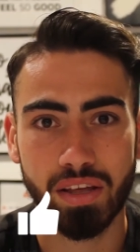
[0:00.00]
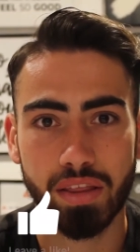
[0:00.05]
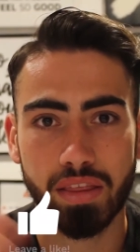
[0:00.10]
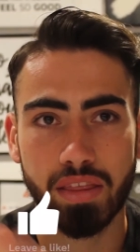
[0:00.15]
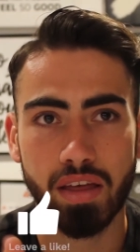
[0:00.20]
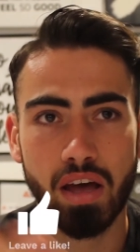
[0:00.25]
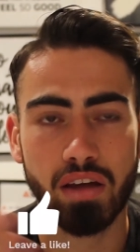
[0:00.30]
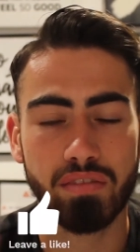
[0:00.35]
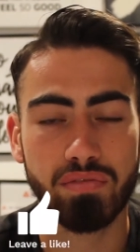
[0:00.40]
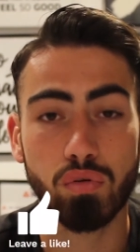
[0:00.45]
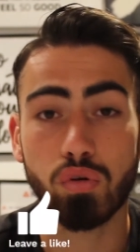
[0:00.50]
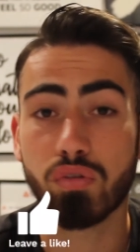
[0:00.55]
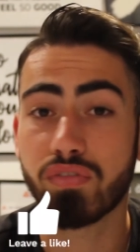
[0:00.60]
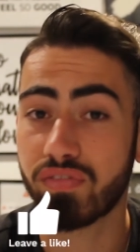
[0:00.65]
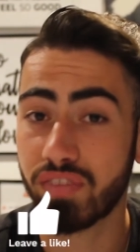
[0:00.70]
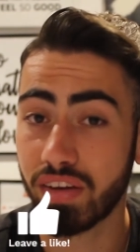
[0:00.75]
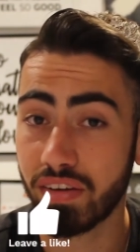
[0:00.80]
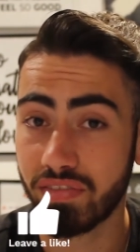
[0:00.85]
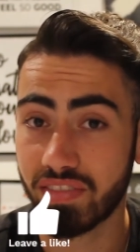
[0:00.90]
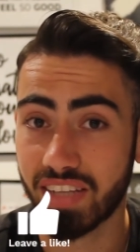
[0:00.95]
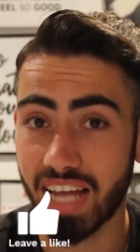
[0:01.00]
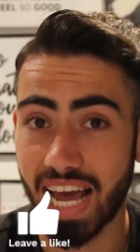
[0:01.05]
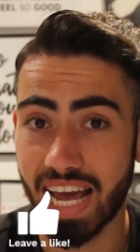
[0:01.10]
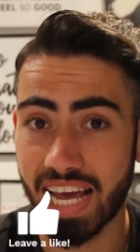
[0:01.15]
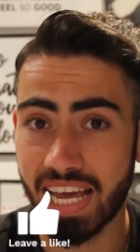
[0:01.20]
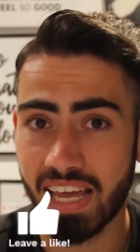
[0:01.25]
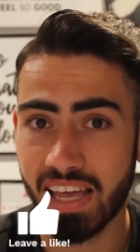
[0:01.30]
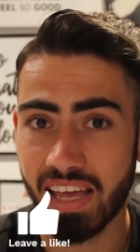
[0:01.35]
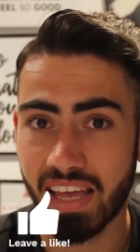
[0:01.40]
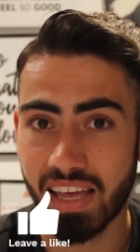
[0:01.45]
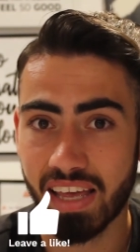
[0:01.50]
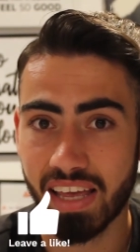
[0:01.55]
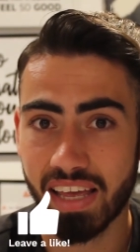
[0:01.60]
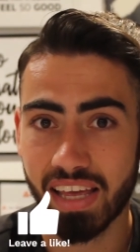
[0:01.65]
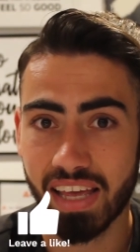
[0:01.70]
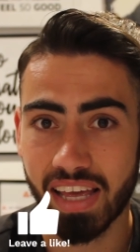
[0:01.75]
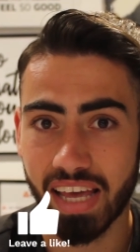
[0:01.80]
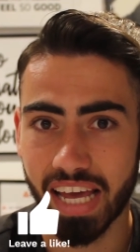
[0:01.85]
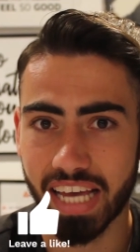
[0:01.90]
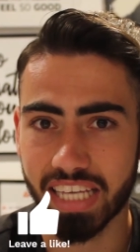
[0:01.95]
Third, fourth, fifth day,
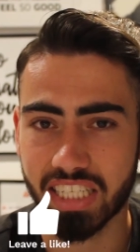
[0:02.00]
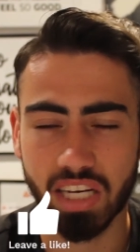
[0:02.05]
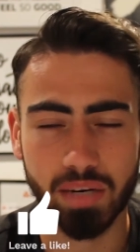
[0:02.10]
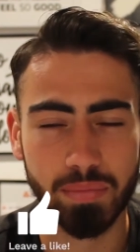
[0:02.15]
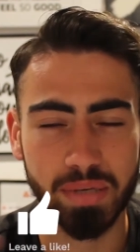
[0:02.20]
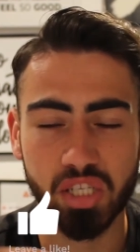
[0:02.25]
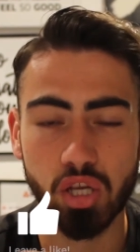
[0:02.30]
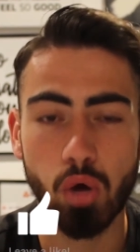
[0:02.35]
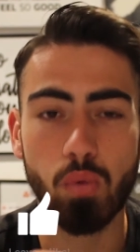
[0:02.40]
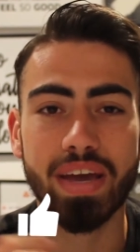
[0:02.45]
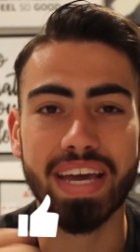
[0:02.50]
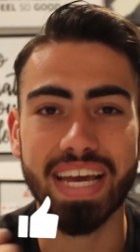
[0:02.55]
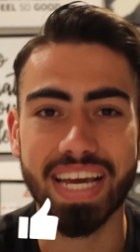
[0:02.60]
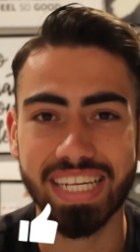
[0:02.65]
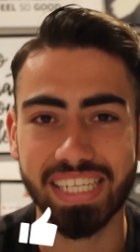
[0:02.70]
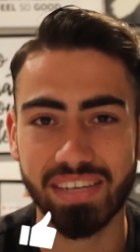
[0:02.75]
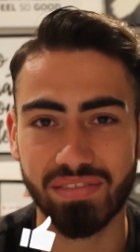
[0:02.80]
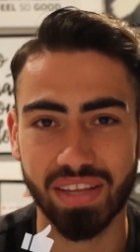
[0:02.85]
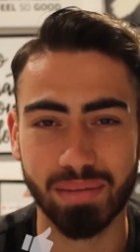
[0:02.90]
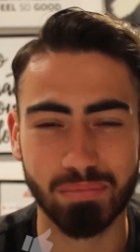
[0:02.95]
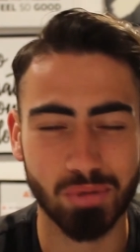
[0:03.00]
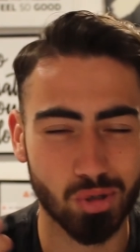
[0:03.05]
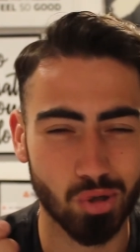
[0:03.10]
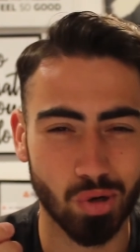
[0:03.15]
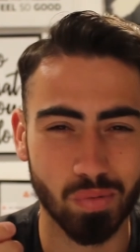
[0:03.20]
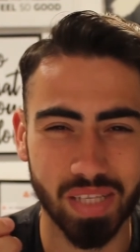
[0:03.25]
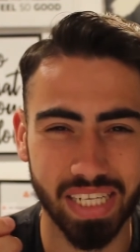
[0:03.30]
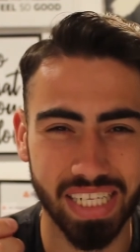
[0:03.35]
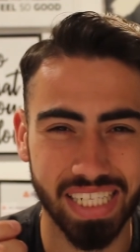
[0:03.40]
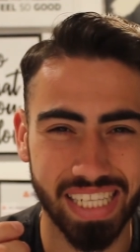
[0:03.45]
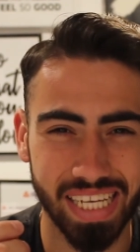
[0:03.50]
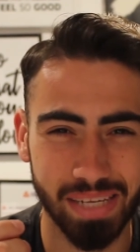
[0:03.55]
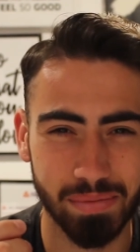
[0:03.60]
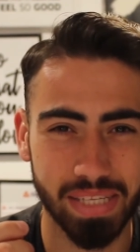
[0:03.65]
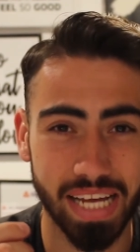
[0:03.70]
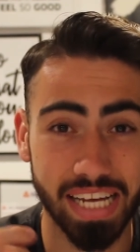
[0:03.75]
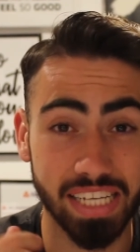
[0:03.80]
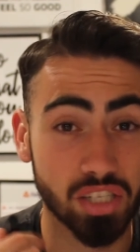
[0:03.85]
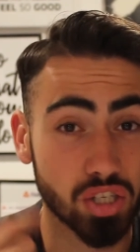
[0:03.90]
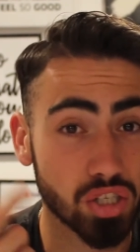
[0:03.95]
it's going to be so easy for them to drop to these deep
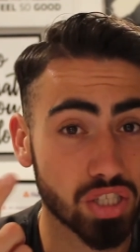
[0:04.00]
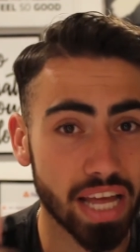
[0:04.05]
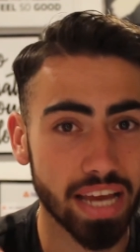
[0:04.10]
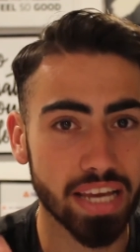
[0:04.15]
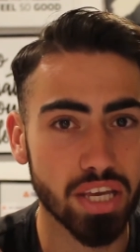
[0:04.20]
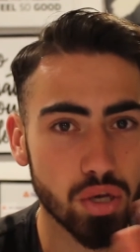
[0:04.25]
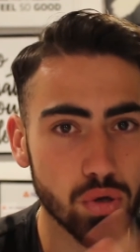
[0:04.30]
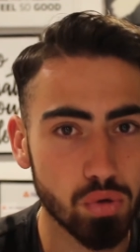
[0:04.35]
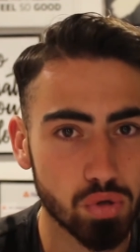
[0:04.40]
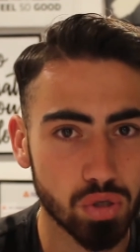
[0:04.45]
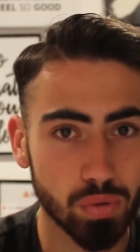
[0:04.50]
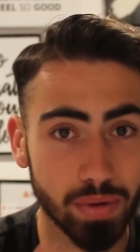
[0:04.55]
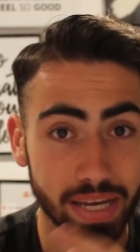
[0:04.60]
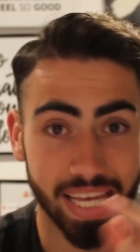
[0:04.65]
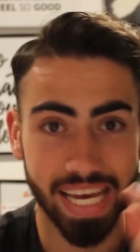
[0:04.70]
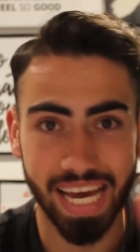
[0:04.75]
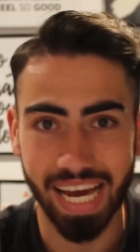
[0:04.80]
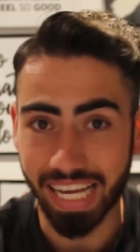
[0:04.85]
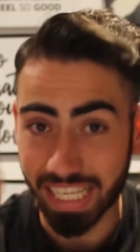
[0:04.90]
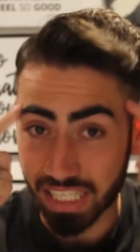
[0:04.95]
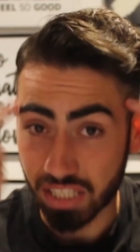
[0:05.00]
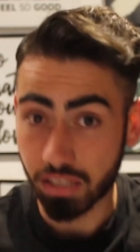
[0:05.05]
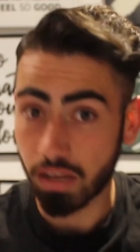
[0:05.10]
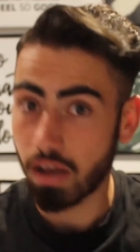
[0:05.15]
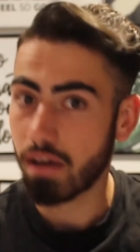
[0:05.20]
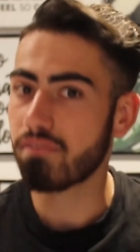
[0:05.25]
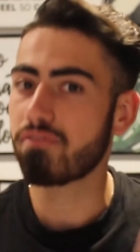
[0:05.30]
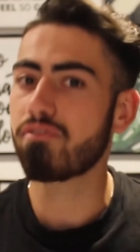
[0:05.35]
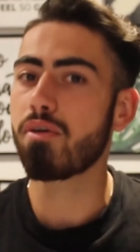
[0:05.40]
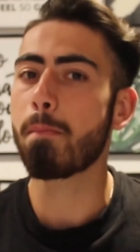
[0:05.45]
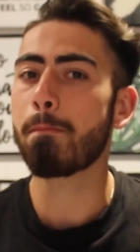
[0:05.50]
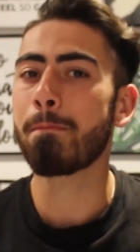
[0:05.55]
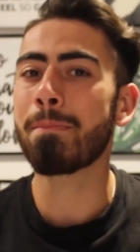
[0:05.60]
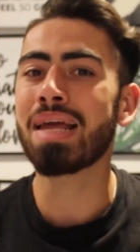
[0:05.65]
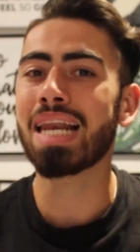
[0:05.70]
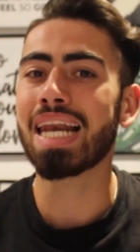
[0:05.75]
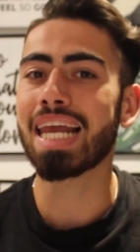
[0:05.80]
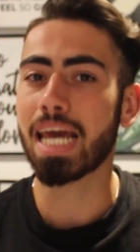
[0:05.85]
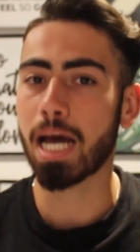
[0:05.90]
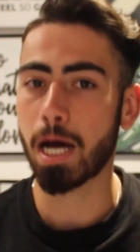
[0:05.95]
states because they're used to it. It's
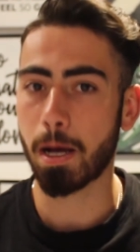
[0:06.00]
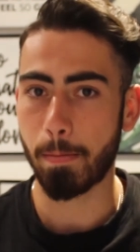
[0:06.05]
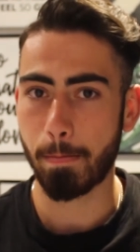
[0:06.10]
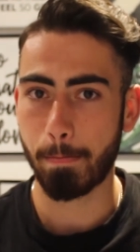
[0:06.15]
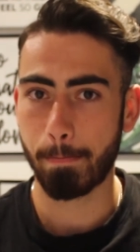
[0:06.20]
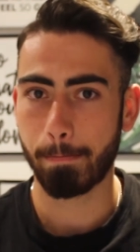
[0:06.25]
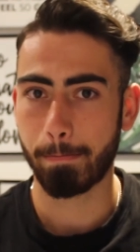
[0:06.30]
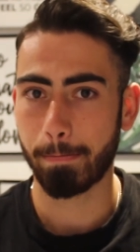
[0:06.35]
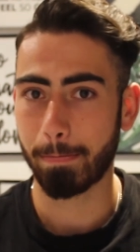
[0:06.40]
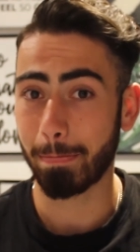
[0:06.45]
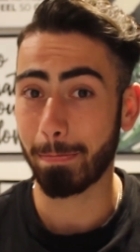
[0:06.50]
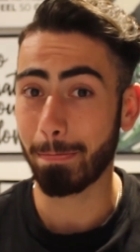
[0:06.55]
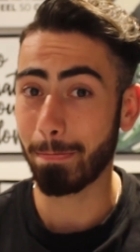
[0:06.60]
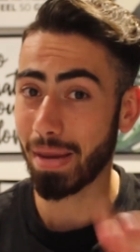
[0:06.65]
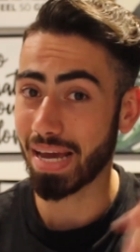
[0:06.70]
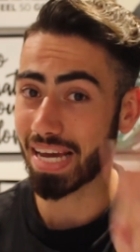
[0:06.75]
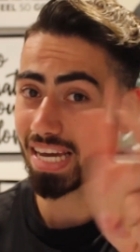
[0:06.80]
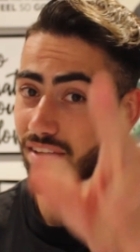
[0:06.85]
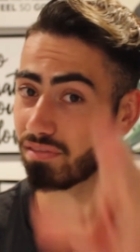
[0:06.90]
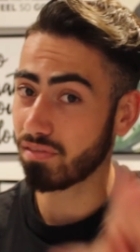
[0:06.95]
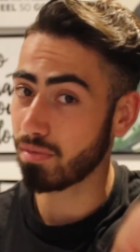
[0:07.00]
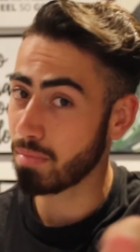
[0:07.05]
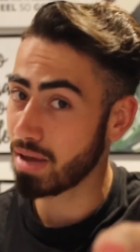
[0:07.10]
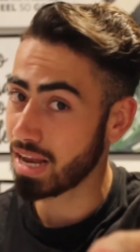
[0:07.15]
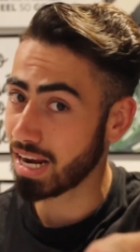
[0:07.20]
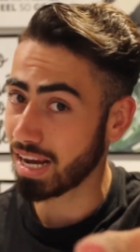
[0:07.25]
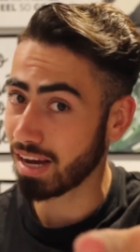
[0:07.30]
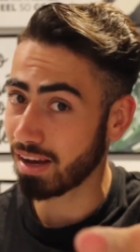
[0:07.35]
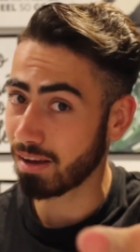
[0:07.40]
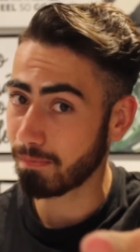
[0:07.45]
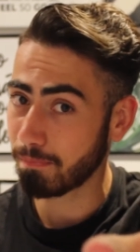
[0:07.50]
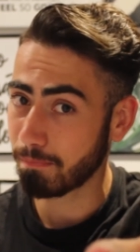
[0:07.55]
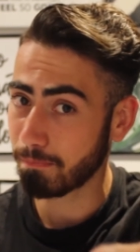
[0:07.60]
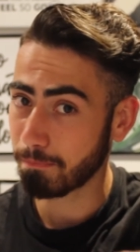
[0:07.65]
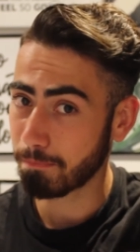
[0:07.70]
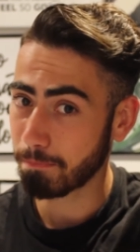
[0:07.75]
familiar. Make it familiar.